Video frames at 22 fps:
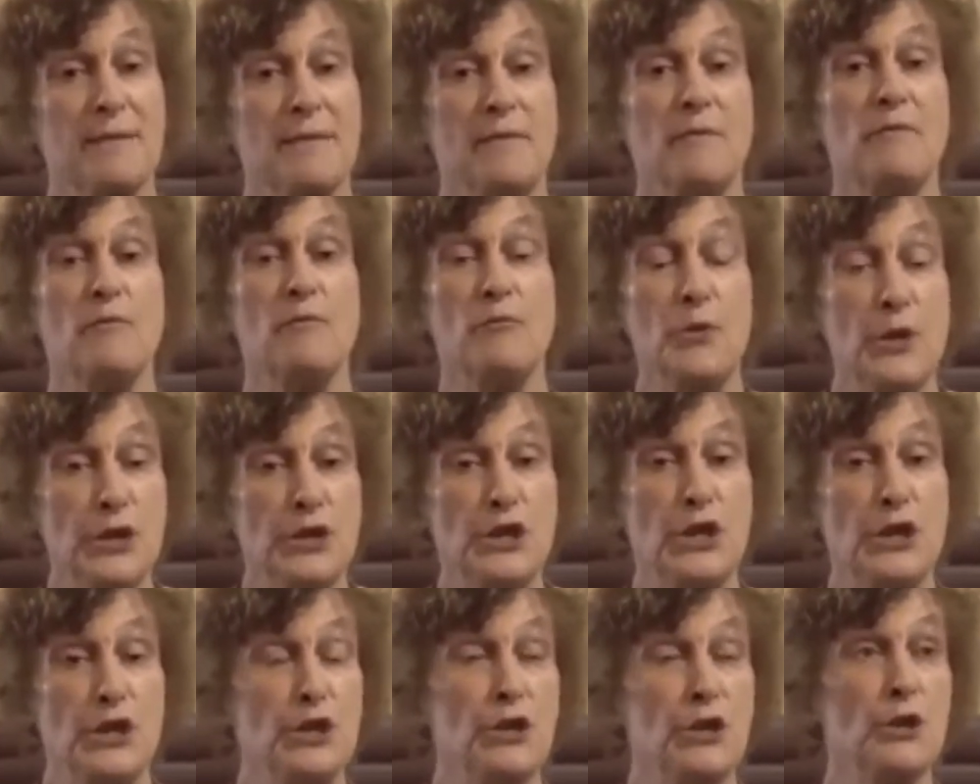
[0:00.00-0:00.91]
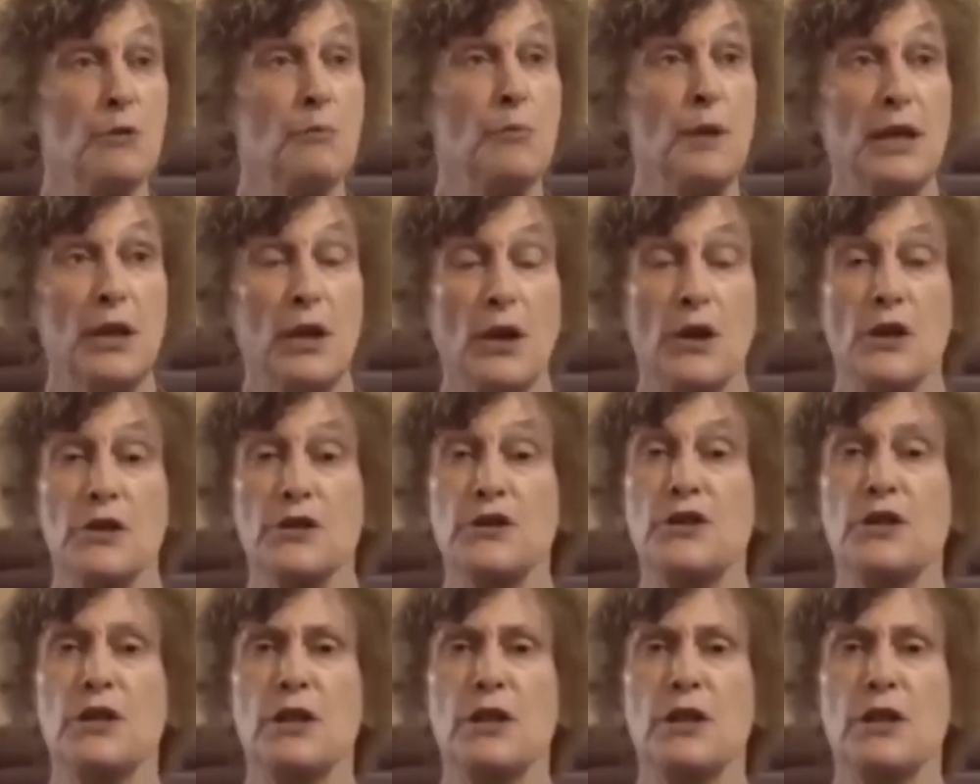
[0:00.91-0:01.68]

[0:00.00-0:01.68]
British, because